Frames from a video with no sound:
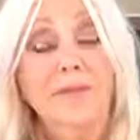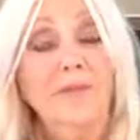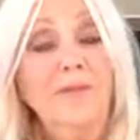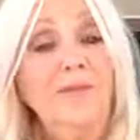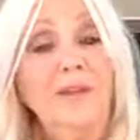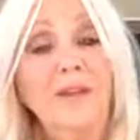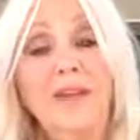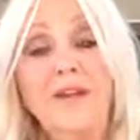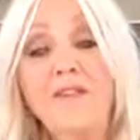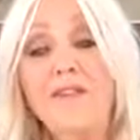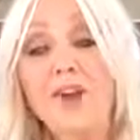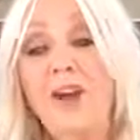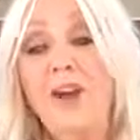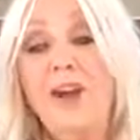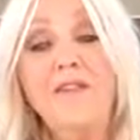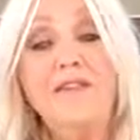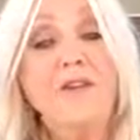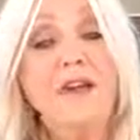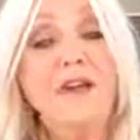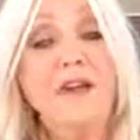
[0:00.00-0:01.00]
Never,
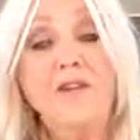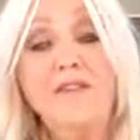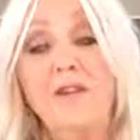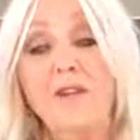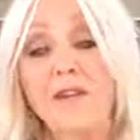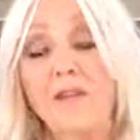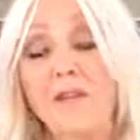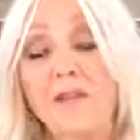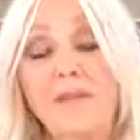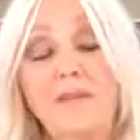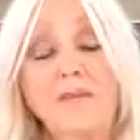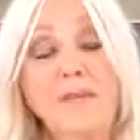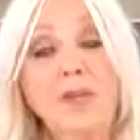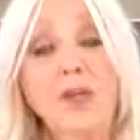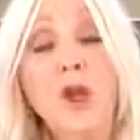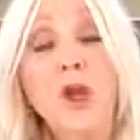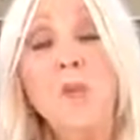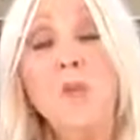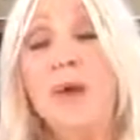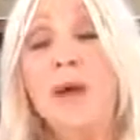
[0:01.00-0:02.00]
ever, ever.
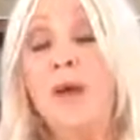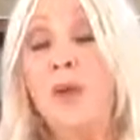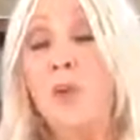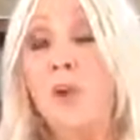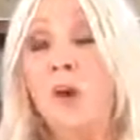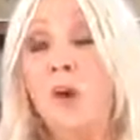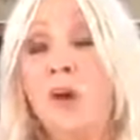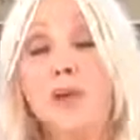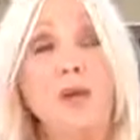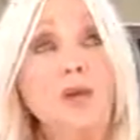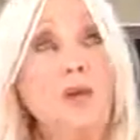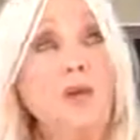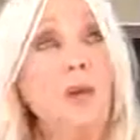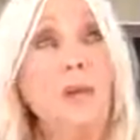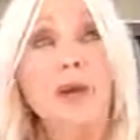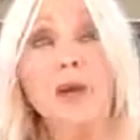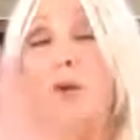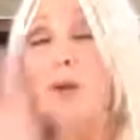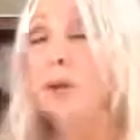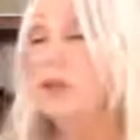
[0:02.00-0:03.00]
No matter what, no
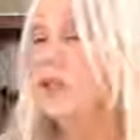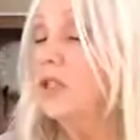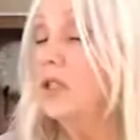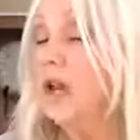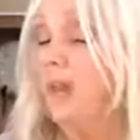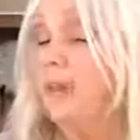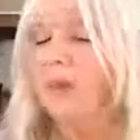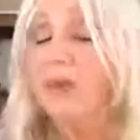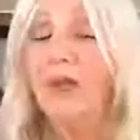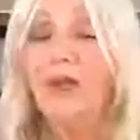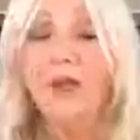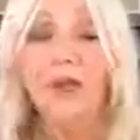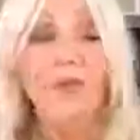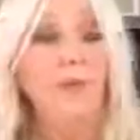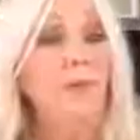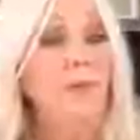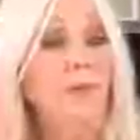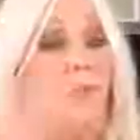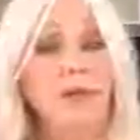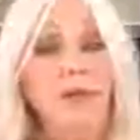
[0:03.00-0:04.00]
matter what's
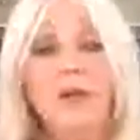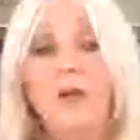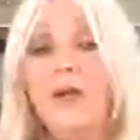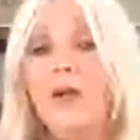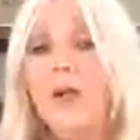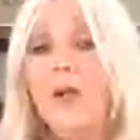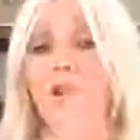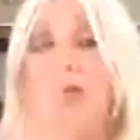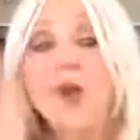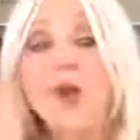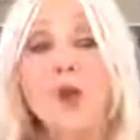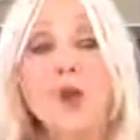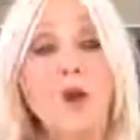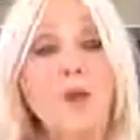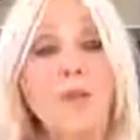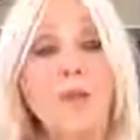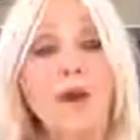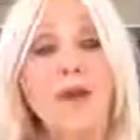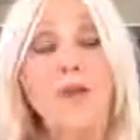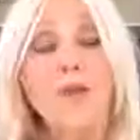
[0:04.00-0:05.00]
happening, no
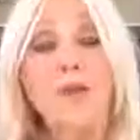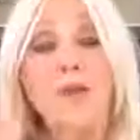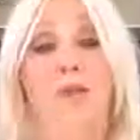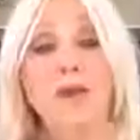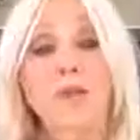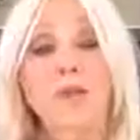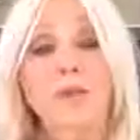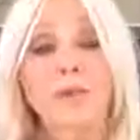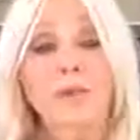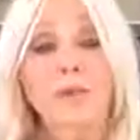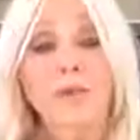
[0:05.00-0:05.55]
matter what.